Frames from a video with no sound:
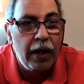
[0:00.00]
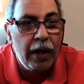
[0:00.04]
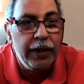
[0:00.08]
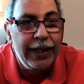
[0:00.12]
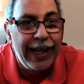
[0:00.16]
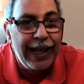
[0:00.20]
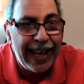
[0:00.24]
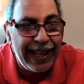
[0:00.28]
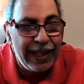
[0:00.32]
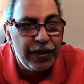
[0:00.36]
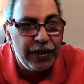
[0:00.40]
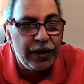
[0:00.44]

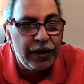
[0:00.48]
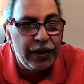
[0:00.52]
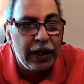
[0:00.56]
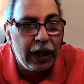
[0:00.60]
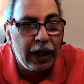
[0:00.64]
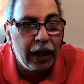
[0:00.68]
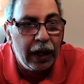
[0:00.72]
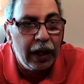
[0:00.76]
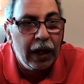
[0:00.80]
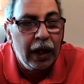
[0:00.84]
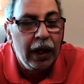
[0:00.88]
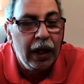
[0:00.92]

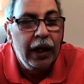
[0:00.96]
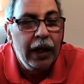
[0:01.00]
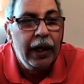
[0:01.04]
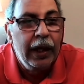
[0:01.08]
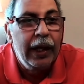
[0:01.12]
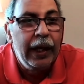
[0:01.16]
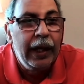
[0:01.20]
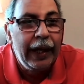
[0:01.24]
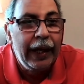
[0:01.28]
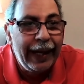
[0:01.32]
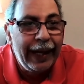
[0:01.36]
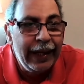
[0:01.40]
dancing
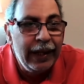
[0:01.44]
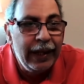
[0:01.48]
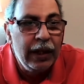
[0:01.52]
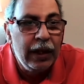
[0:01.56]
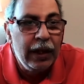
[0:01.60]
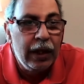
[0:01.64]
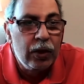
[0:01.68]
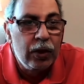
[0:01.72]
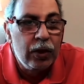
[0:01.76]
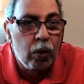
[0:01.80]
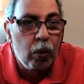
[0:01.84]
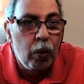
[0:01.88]
in
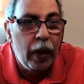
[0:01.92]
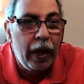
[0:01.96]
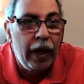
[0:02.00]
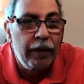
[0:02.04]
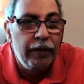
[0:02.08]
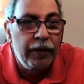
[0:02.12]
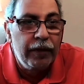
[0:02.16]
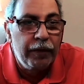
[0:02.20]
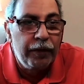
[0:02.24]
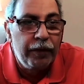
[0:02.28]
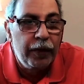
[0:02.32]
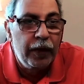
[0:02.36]
the square,
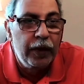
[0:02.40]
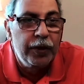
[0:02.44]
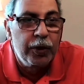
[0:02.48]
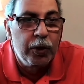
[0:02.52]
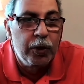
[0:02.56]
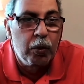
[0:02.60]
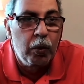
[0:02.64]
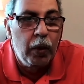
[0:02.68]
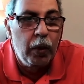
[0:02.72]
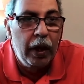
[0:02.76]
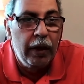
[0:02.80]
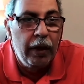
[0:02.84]
the front
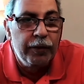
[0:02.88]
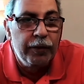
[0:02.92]
square of